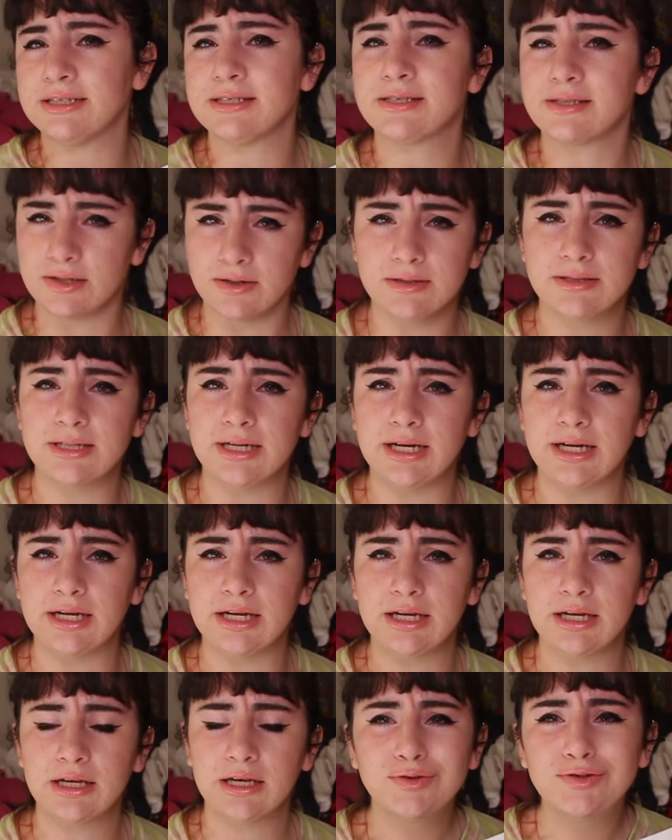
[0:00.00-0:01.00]

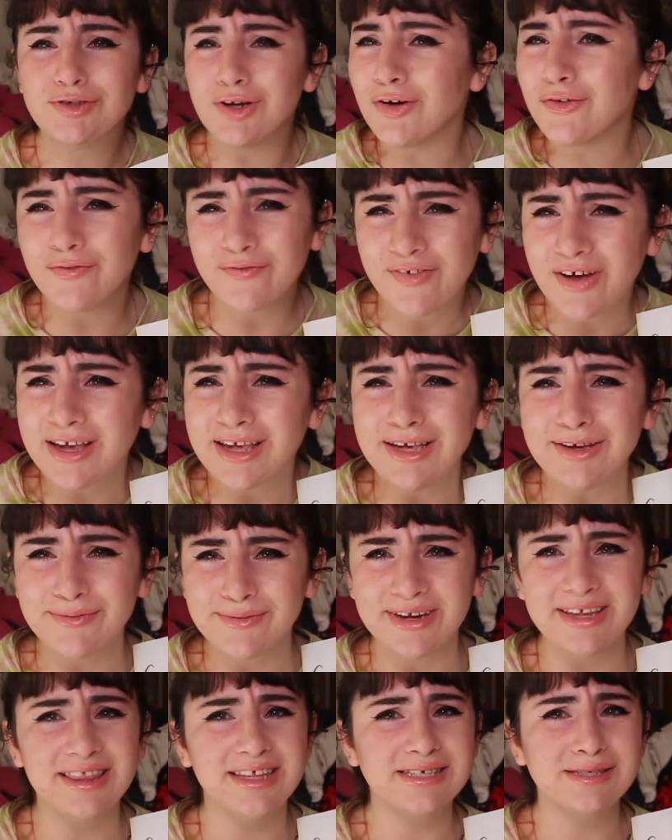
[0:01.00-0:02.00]
insulting. Don't fucking
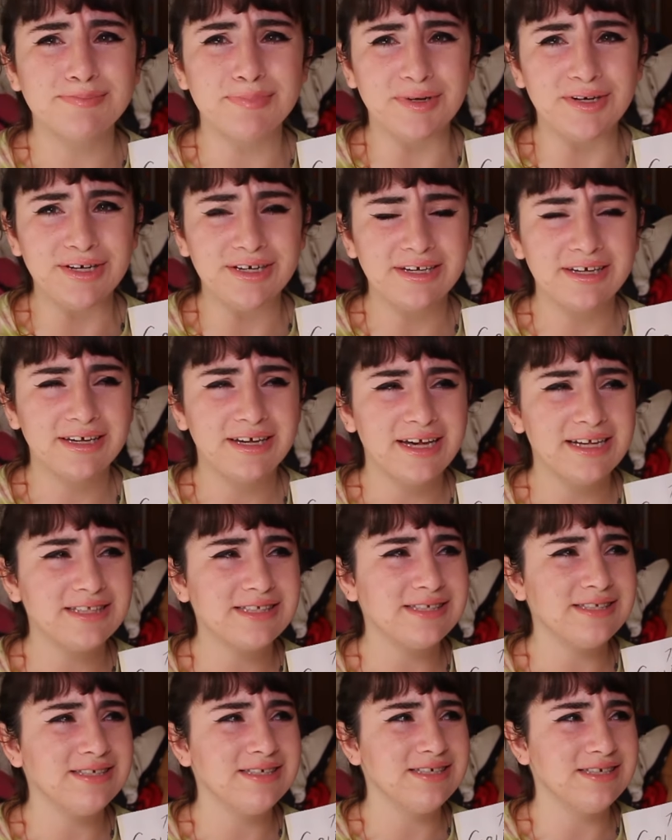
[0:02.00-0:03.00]
read this book.
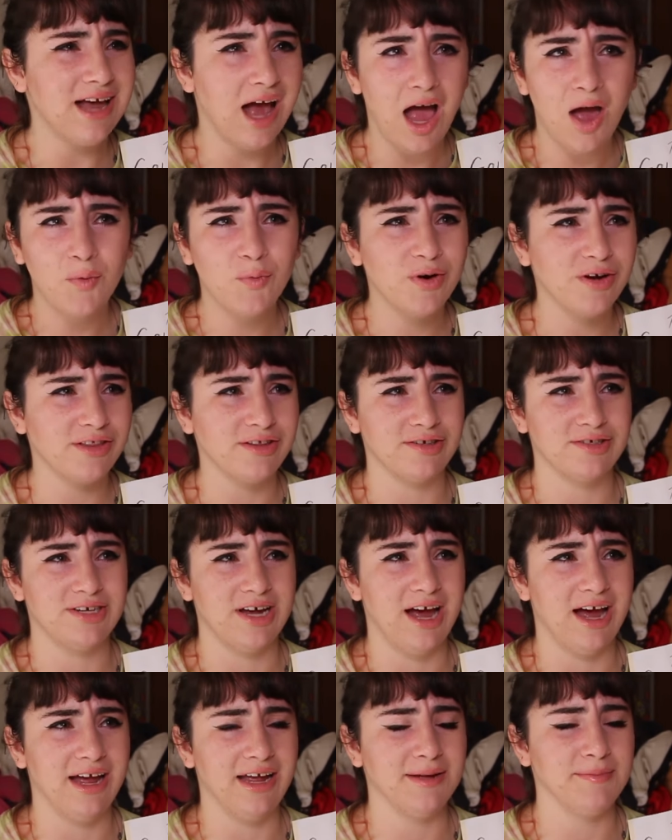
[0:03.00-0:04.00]
It's not worth your
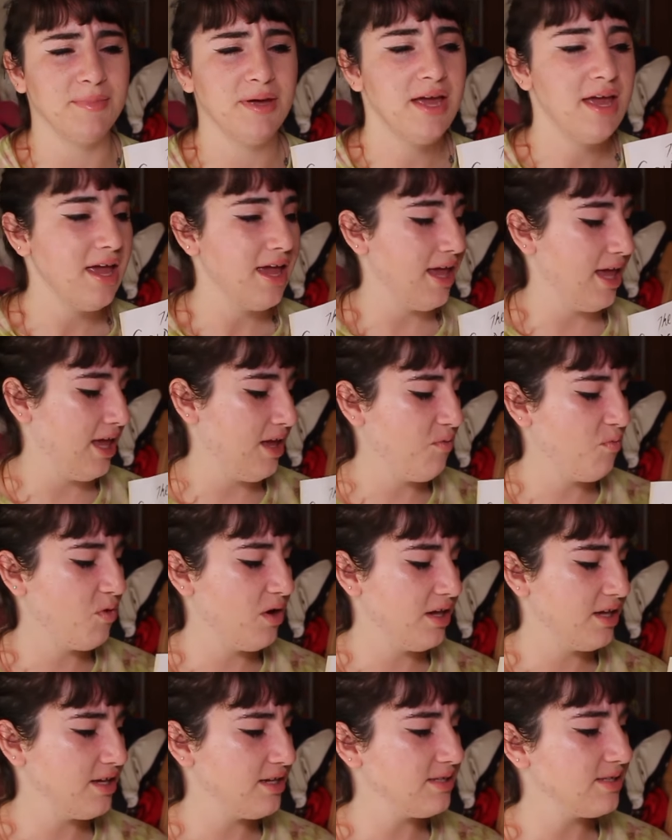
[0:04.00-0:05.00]
time. It
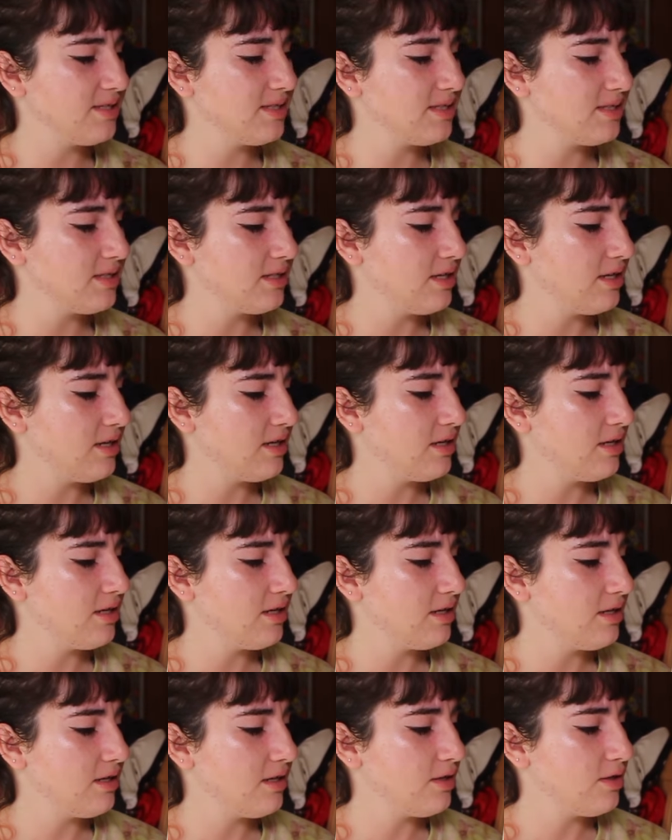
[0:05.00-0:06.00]
was
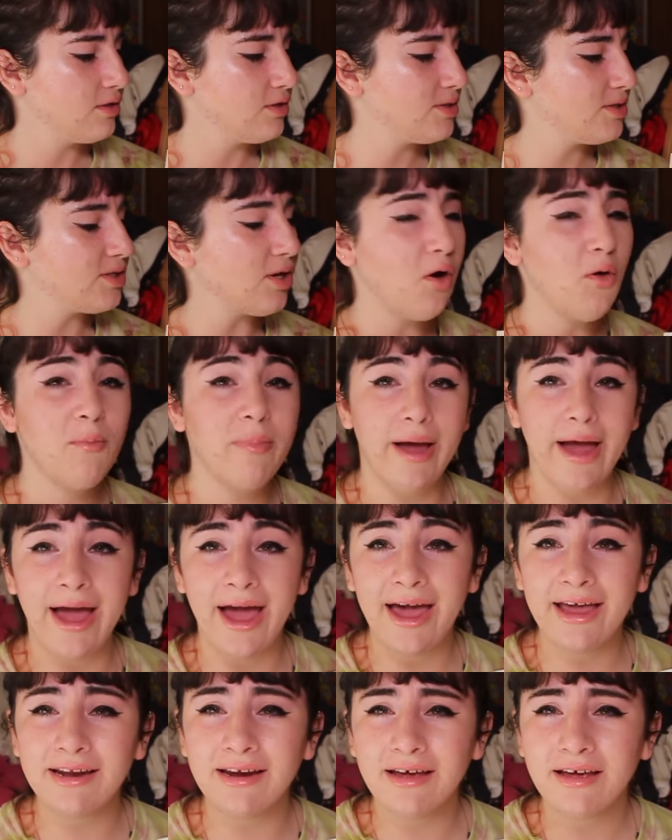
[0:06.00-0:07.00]
so
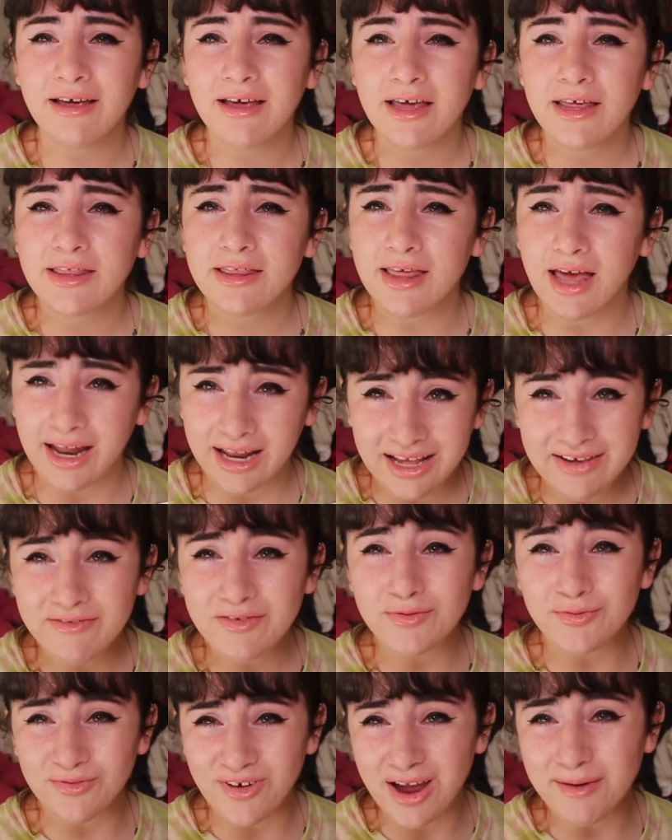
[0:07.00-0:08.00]
bad that
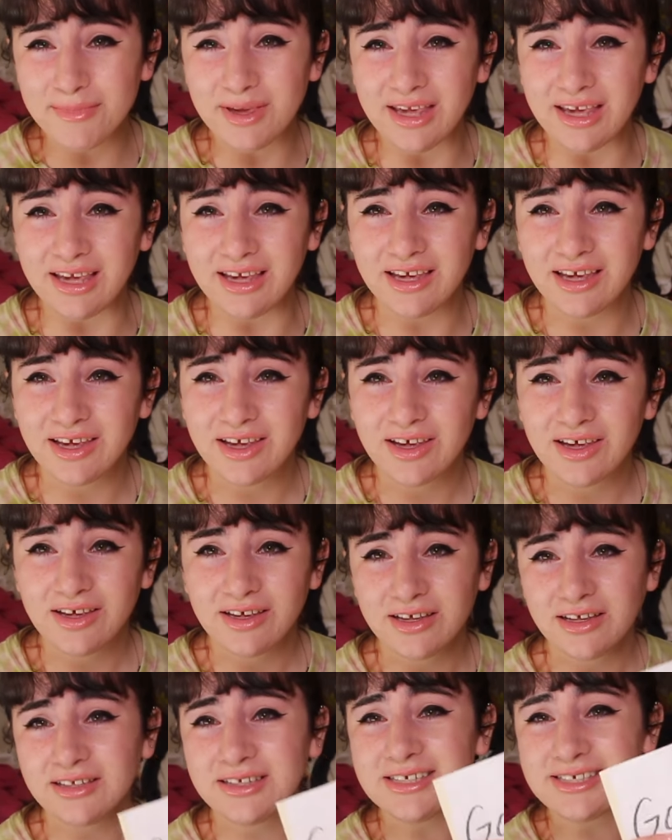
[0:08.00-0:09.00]
even Remy
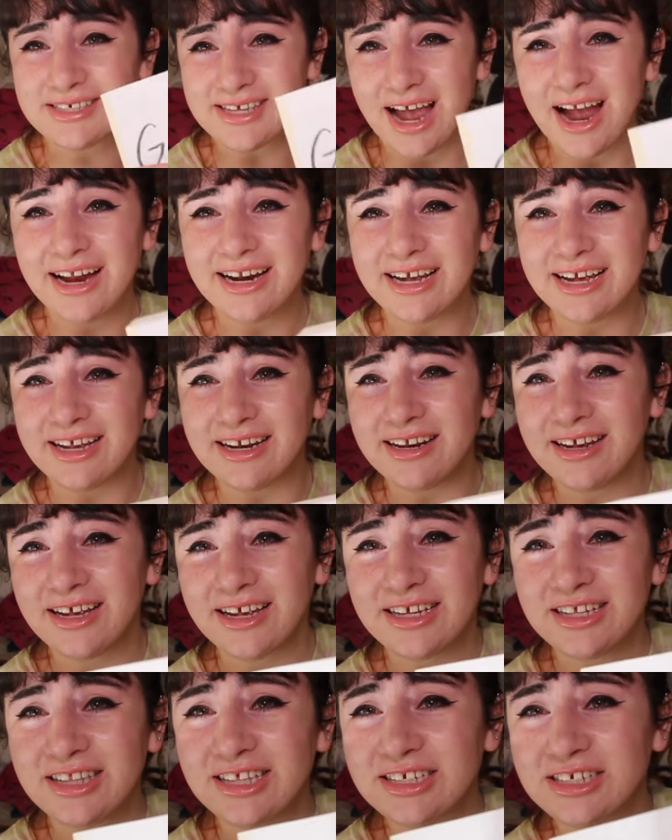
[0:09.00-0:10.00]
decided
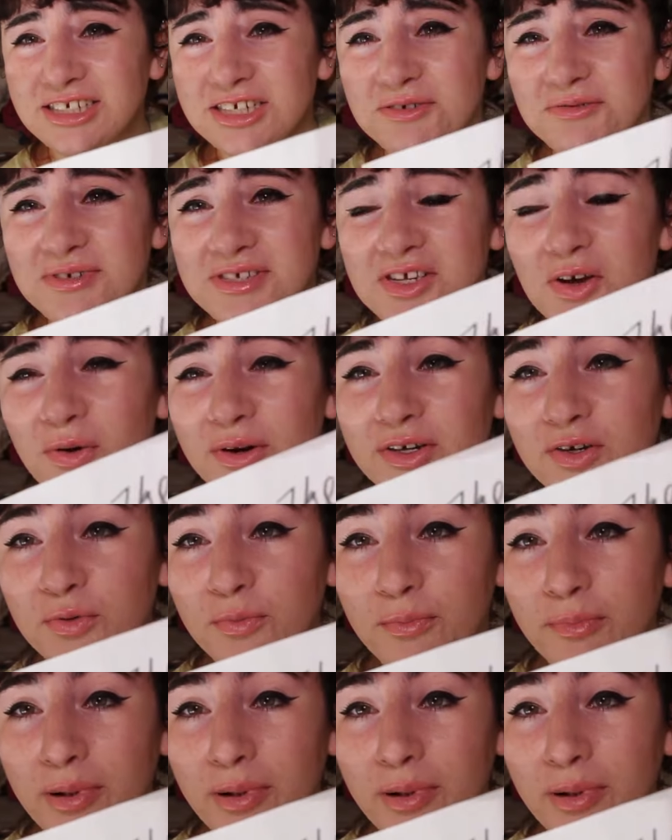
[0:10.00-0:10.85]
that she was going to